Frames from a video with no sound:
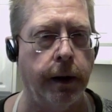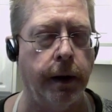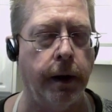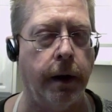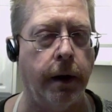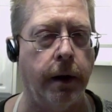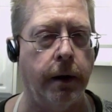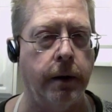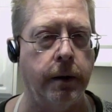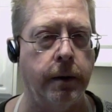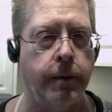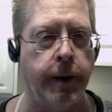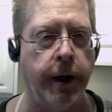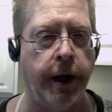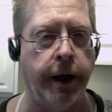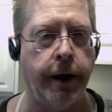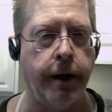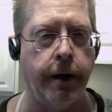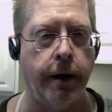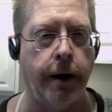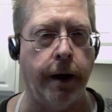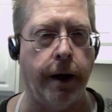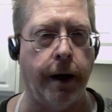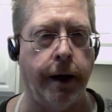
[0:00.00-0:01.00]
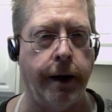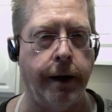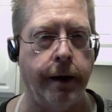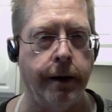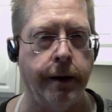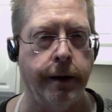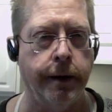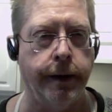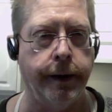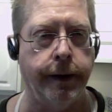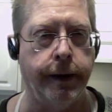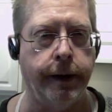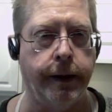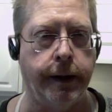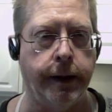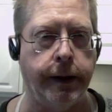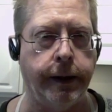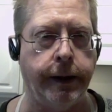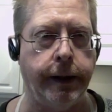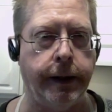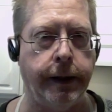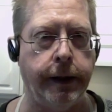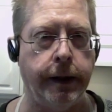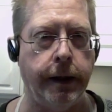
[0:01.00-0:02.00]
Oh my God,
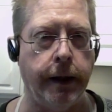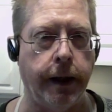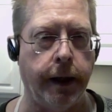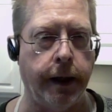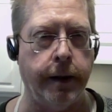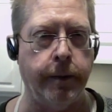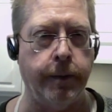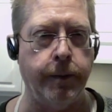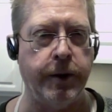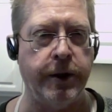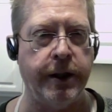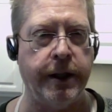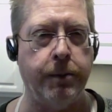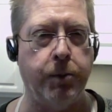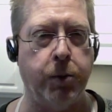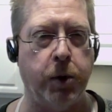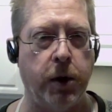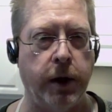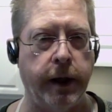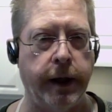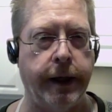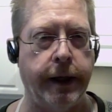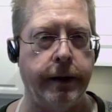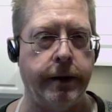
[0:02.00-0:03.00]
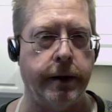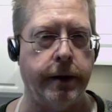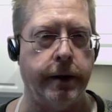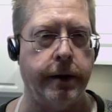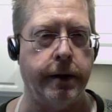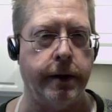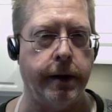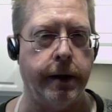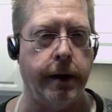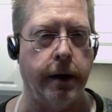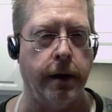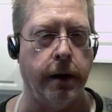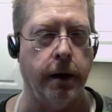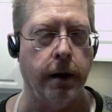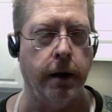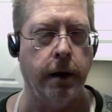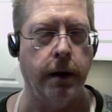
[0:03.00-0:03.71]
the MZ Plays is here.